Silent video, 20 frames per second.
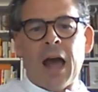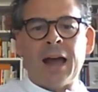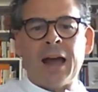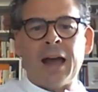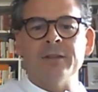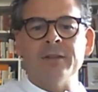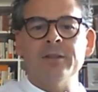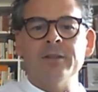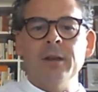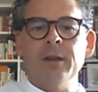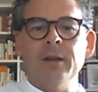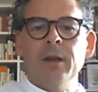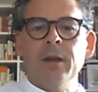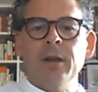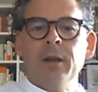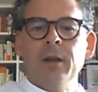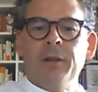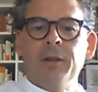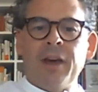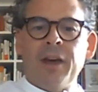And
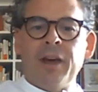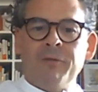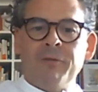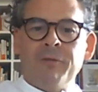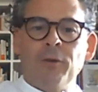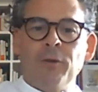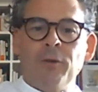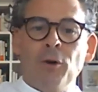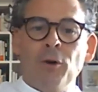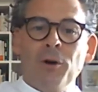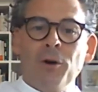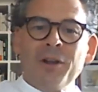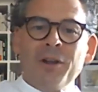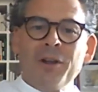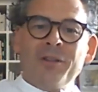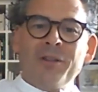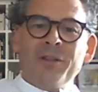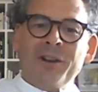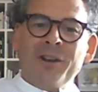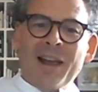
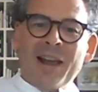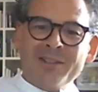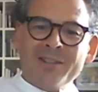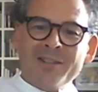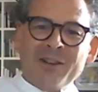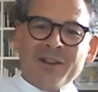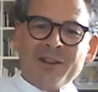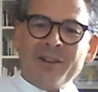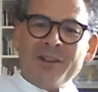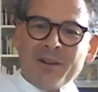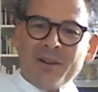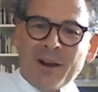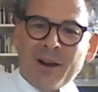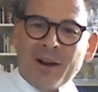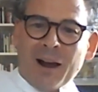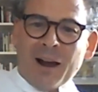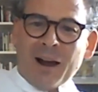therefore, the lesson